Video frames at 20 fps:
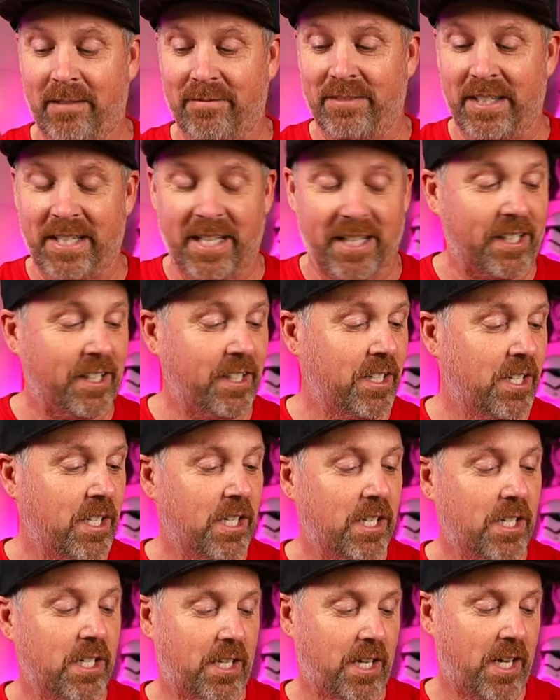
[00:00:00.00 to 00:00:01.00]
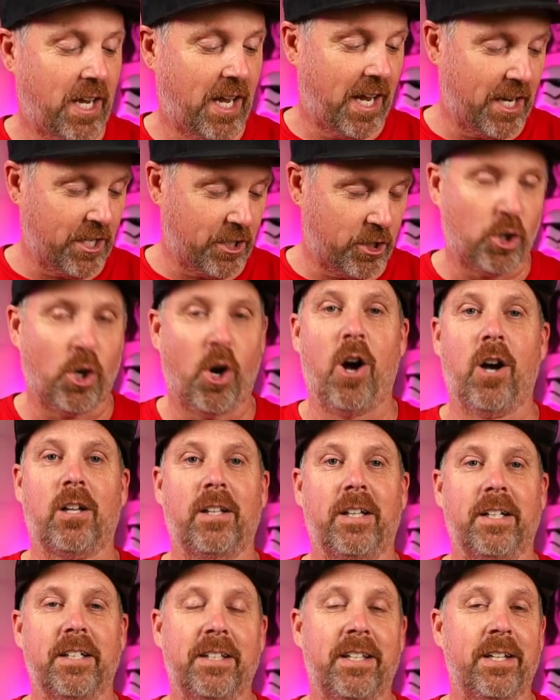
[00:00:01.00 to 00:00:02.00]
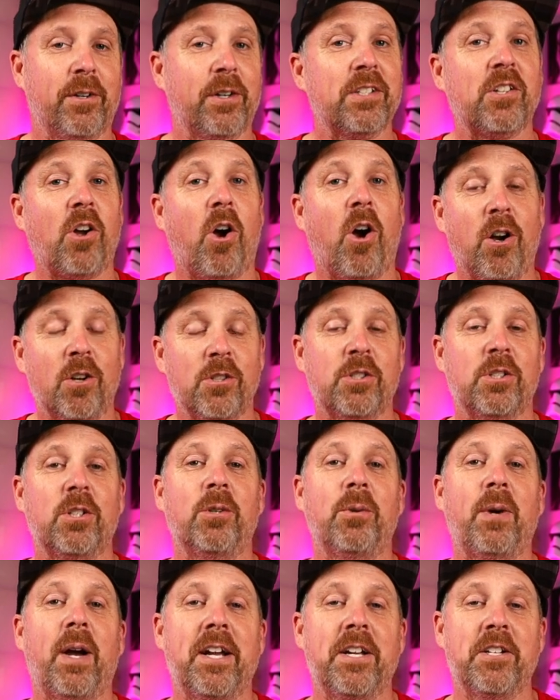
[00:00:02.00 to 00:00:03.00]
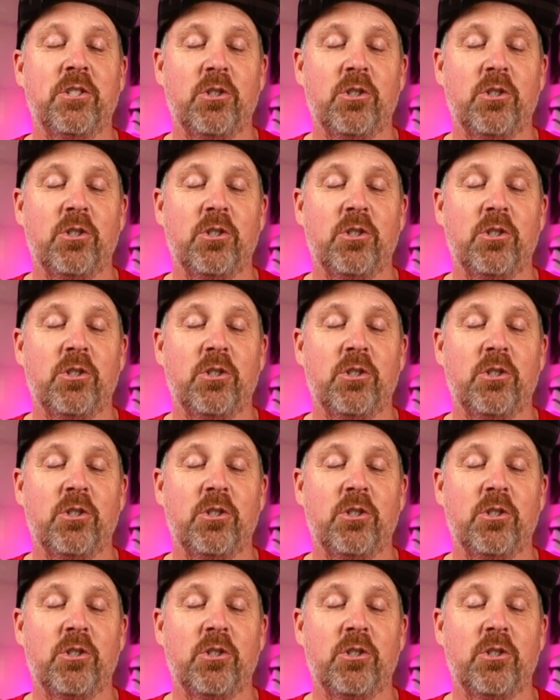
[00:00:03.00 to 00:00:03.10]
have vanilla and chocolate. There is also a